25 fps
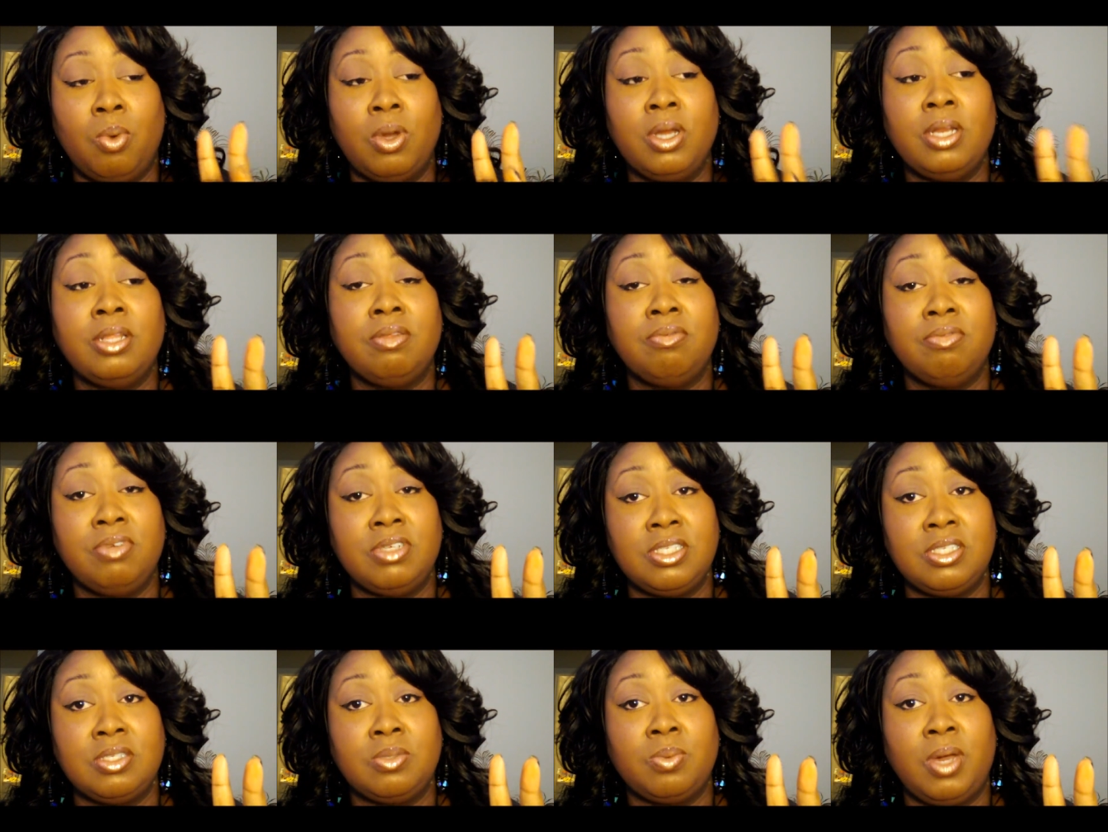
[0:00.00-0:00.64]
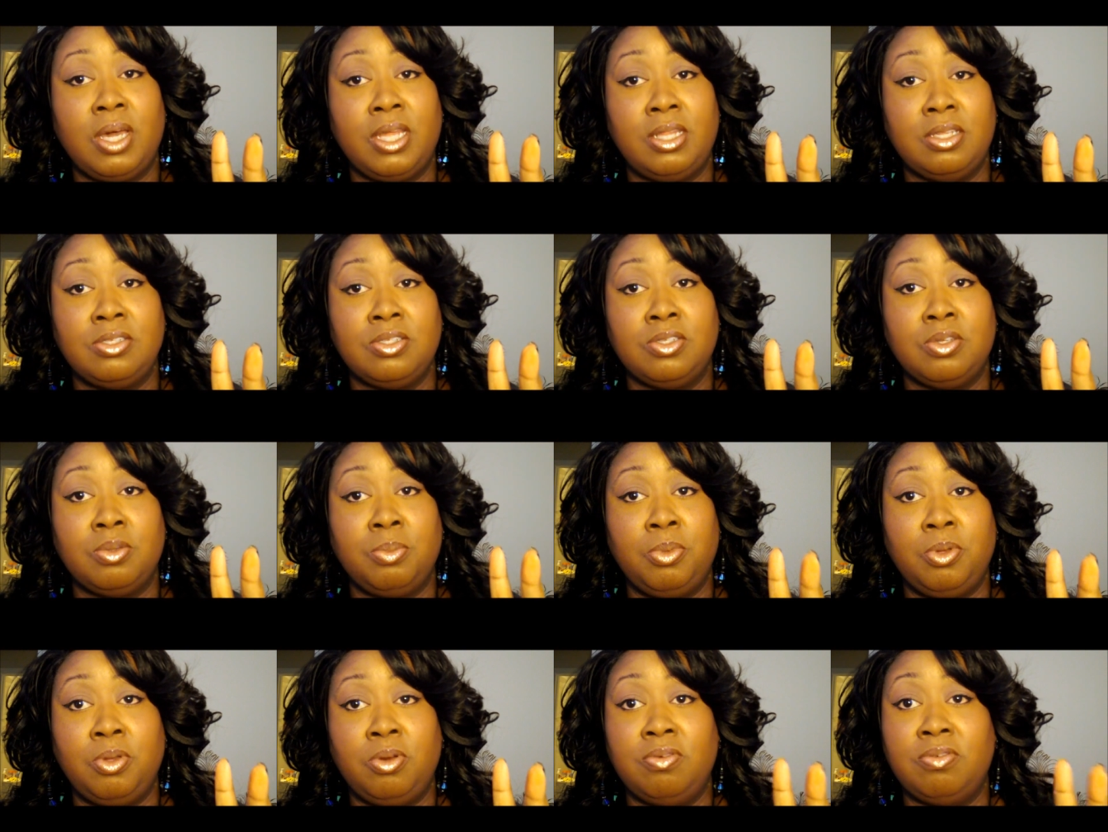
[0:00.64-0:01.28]
one of the reasons why they're
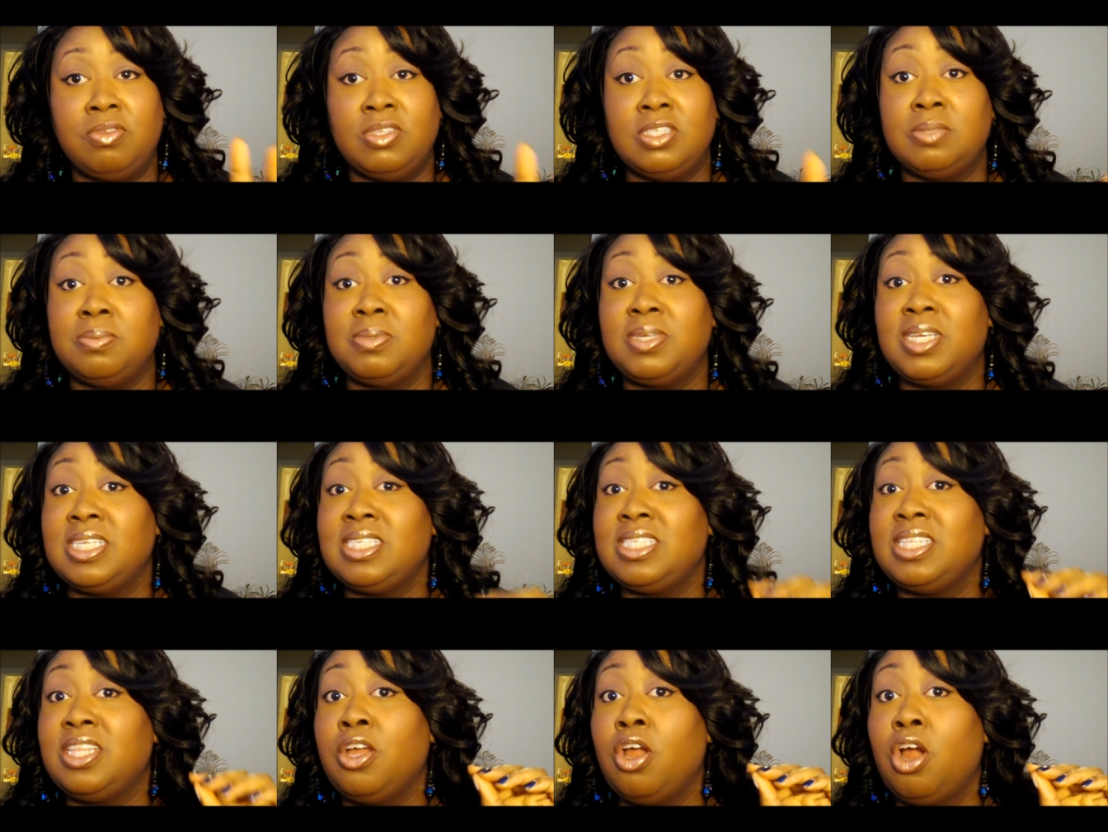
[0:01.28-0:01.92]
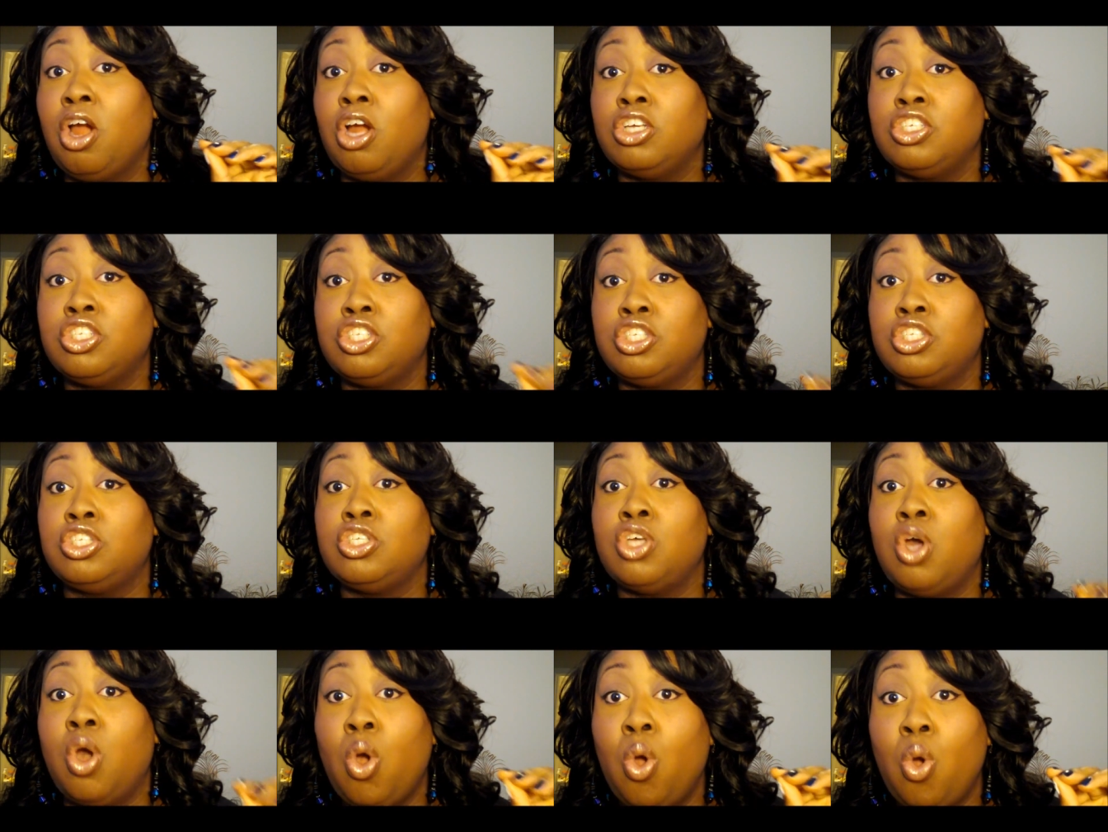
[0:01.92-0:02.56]
so beautiful is because there are
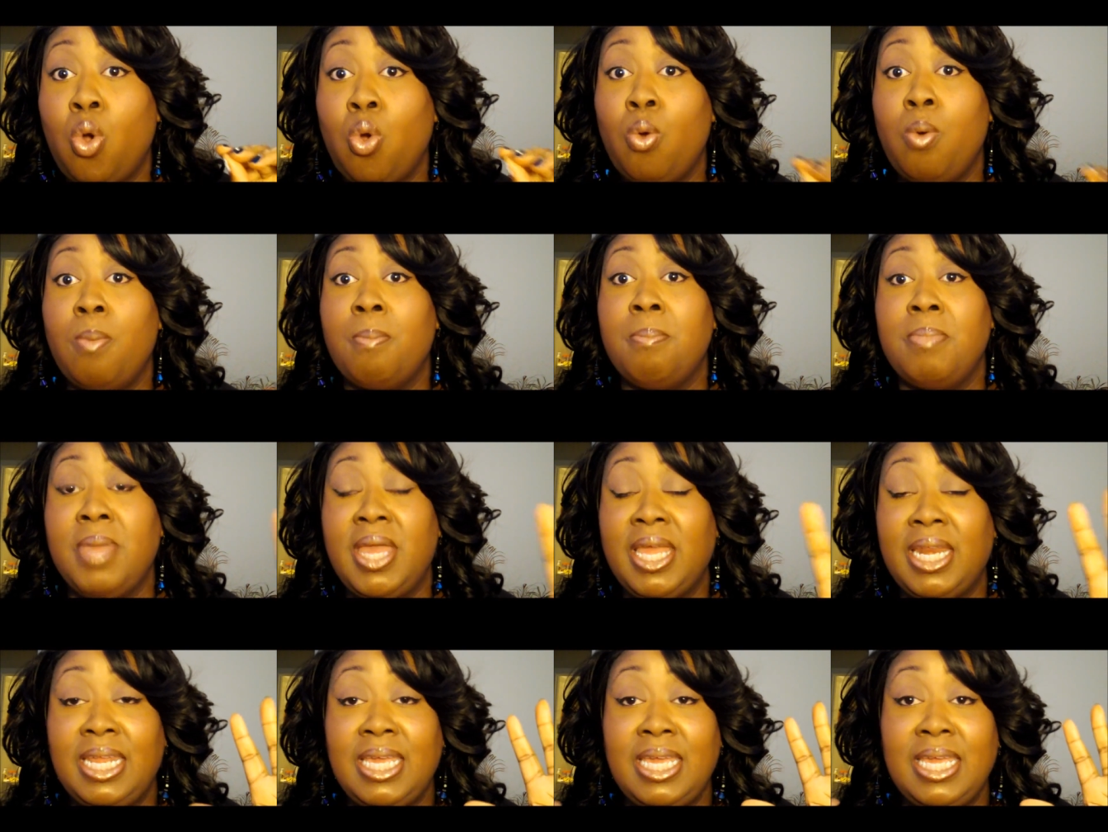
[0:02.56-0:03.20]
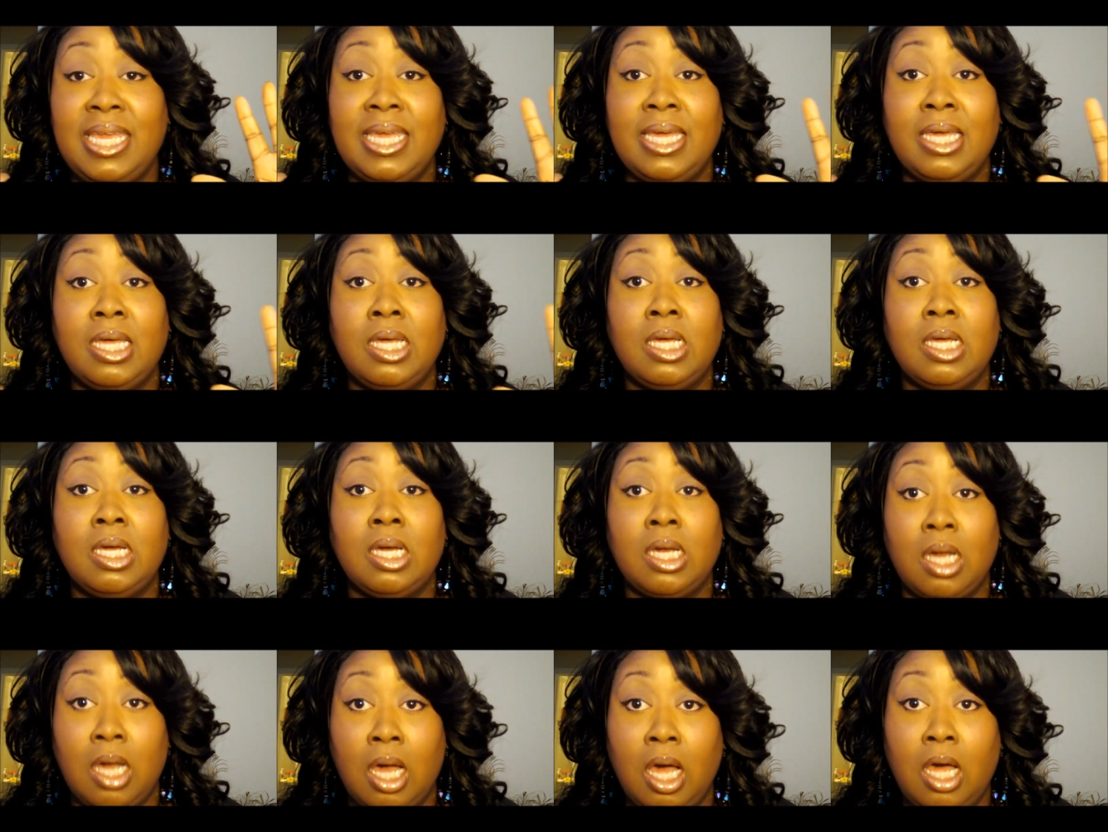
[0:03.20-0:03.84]
so many
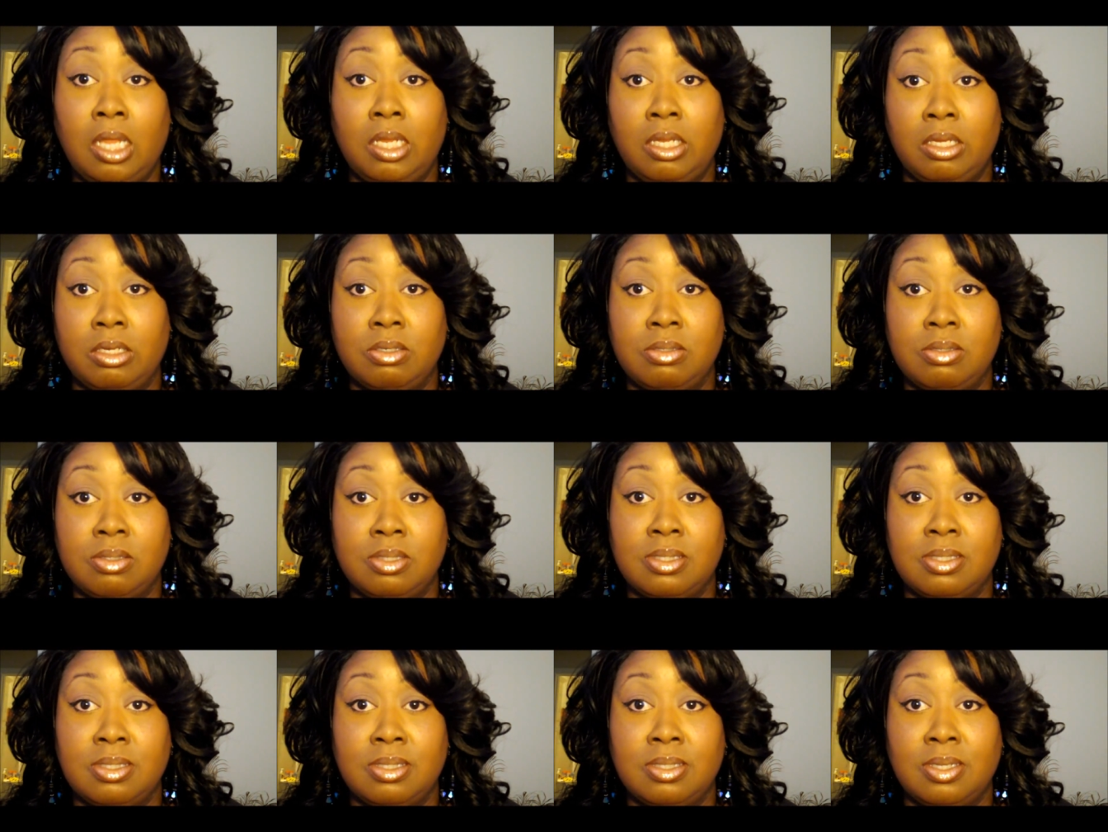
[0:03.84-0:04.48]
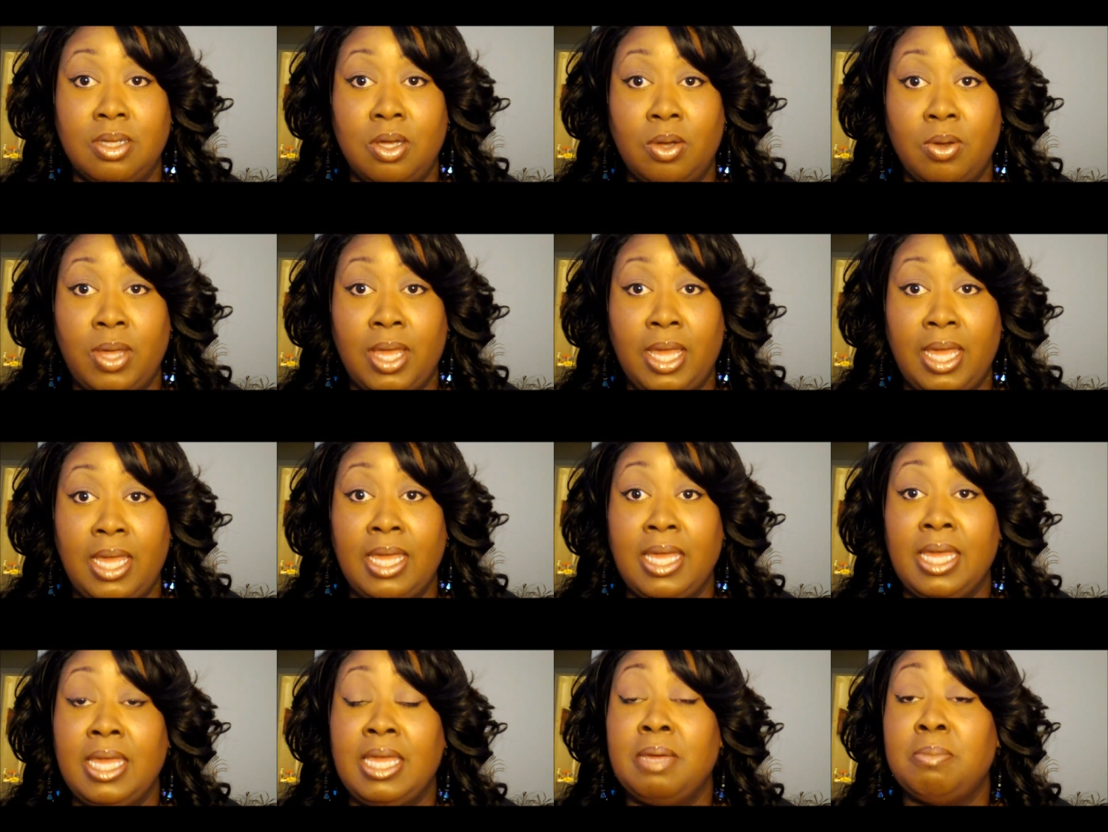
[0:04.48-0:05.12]
colors,
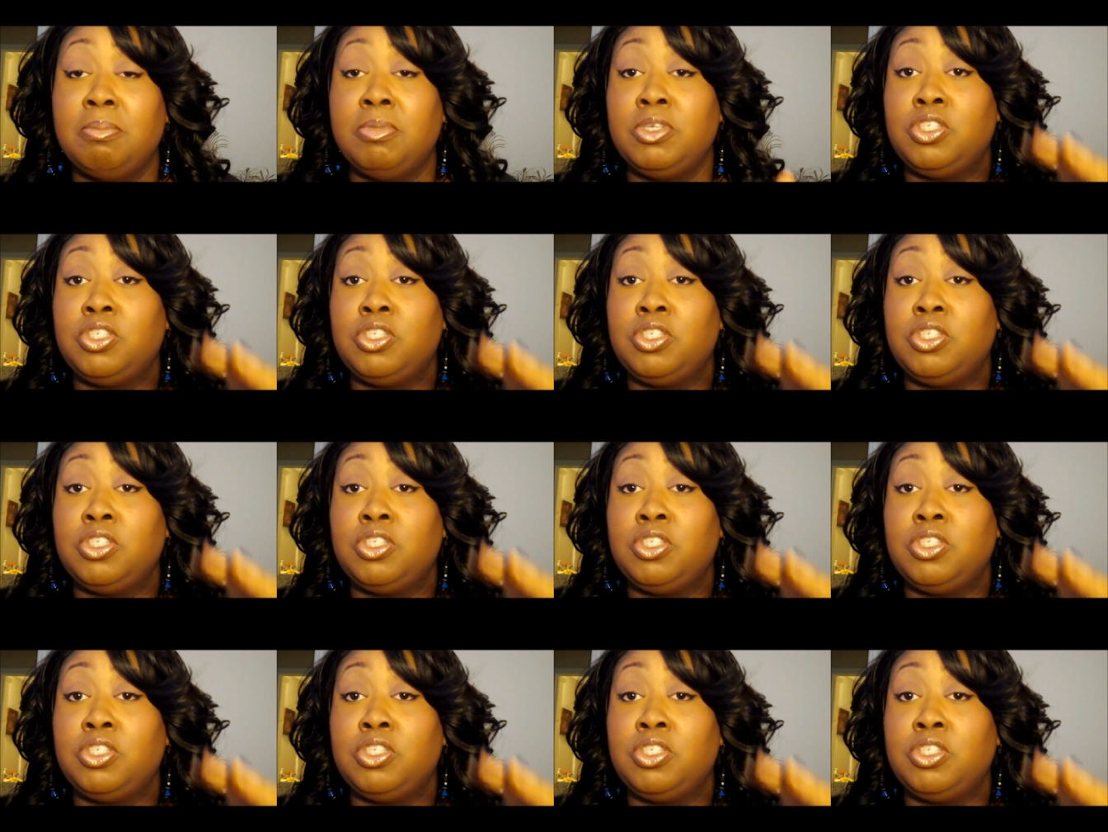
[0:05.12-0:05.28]
okay?